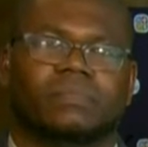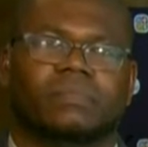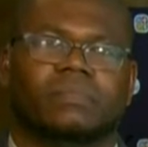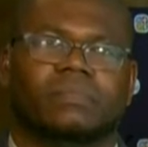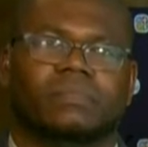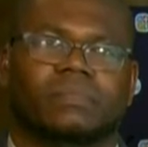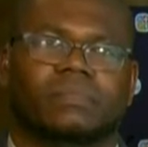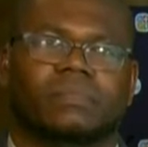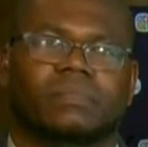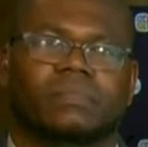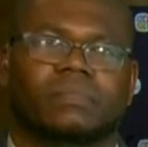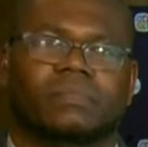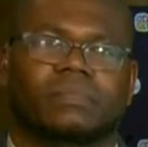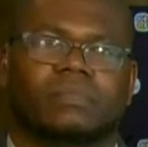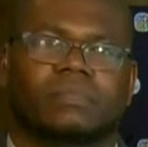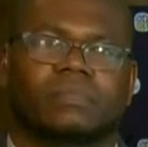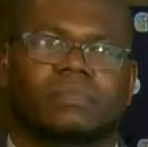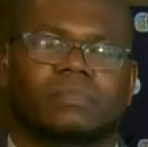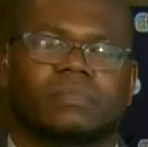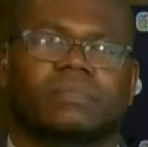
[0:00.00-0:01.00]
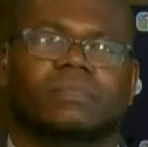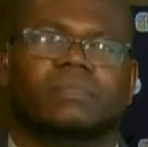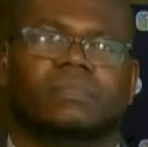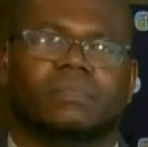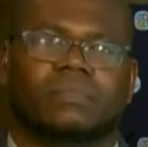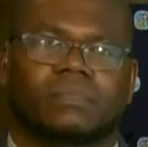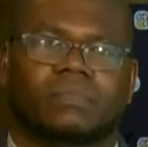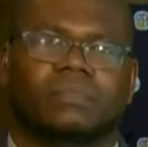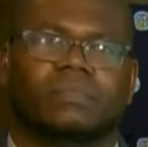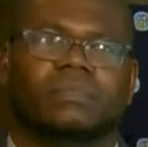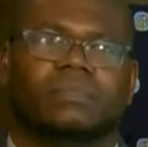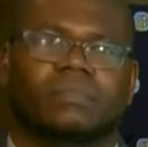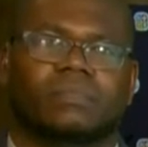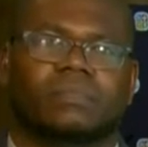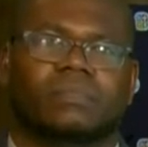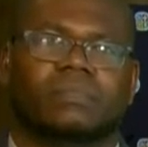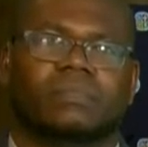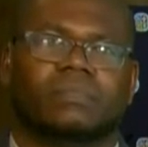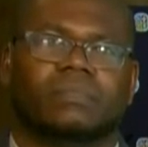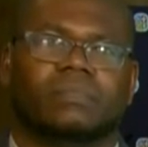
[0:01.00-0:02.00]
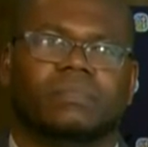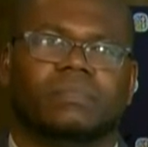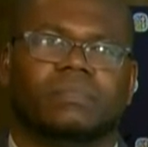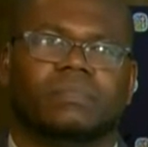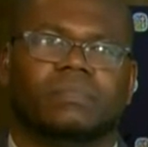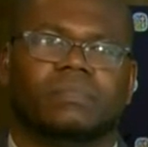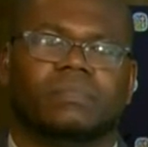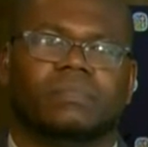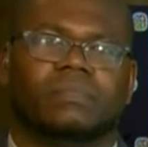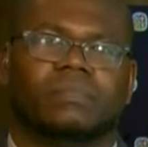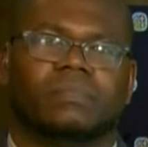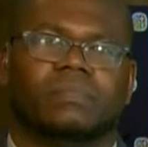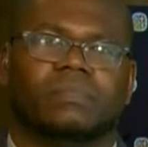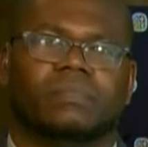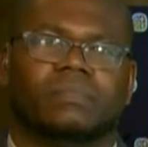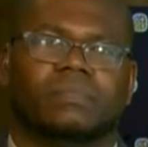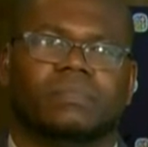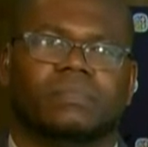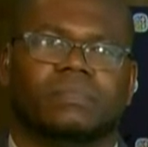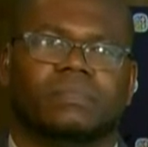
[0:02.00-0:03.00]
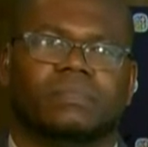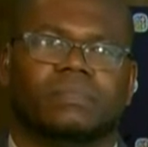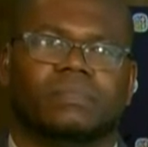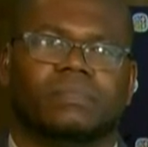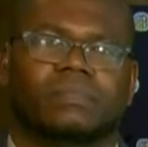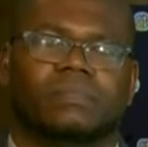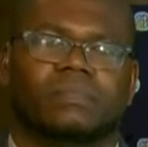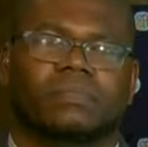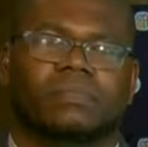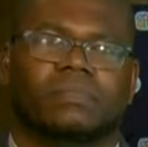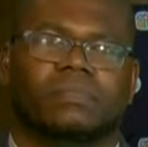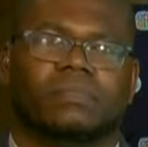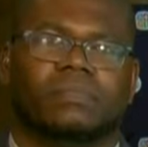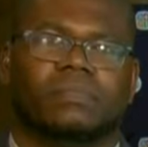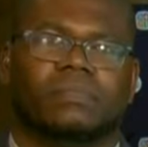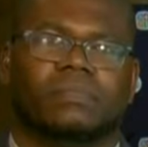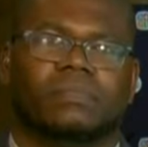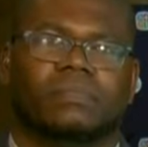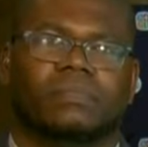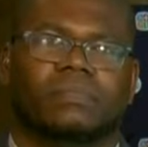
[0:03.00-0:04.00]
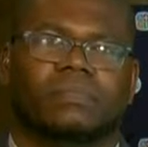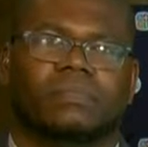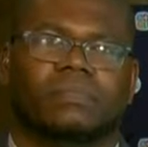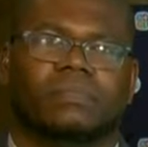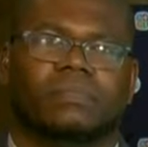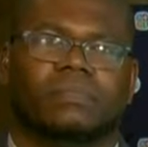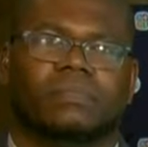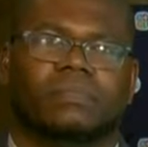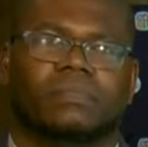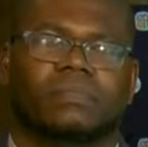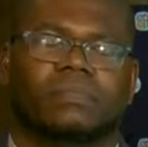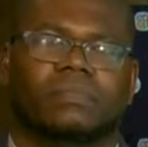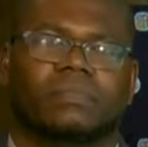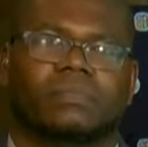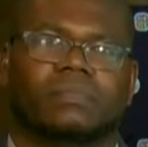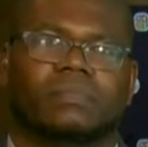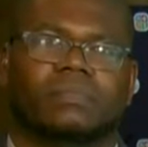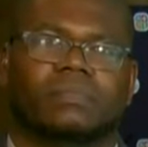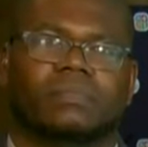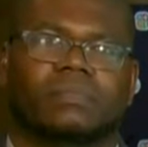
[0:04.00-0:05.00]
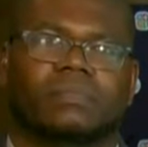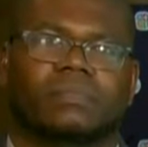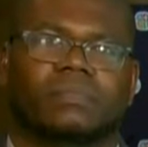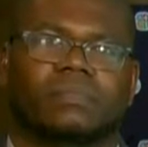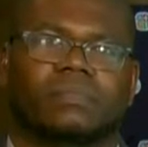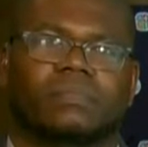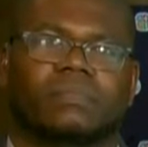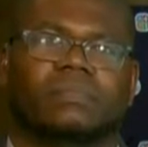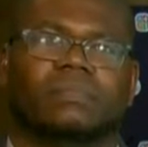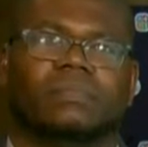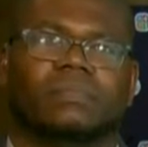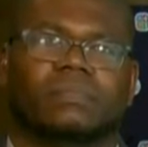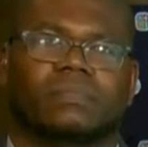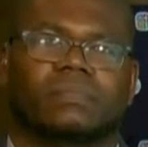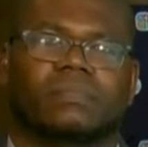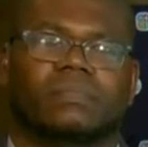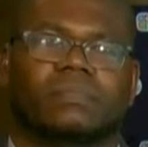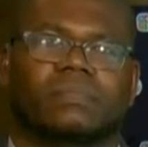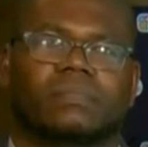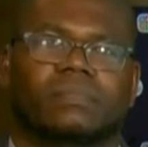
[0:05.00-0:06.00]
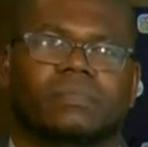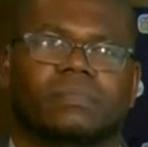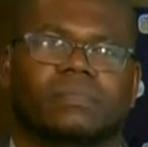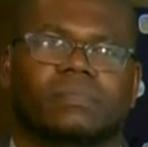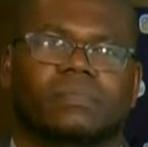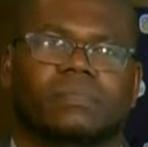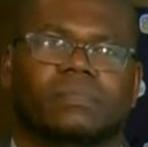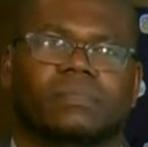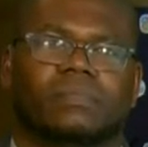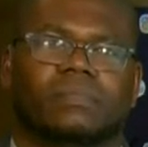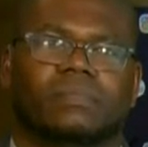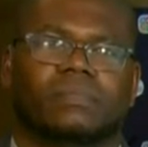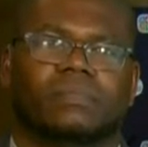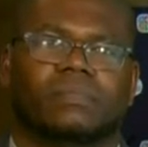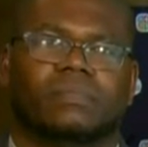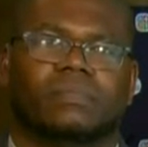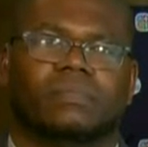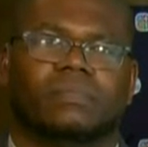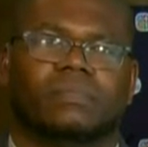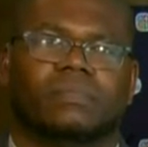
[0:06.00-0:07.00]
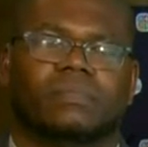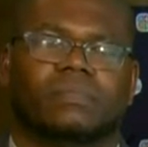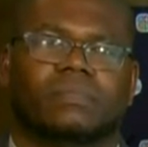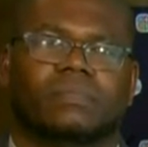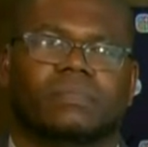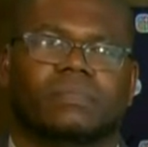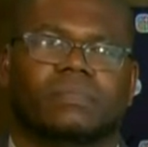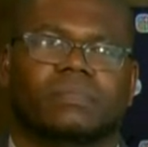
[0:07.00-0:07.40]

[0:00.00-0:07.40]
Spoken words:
This person isn't speaking.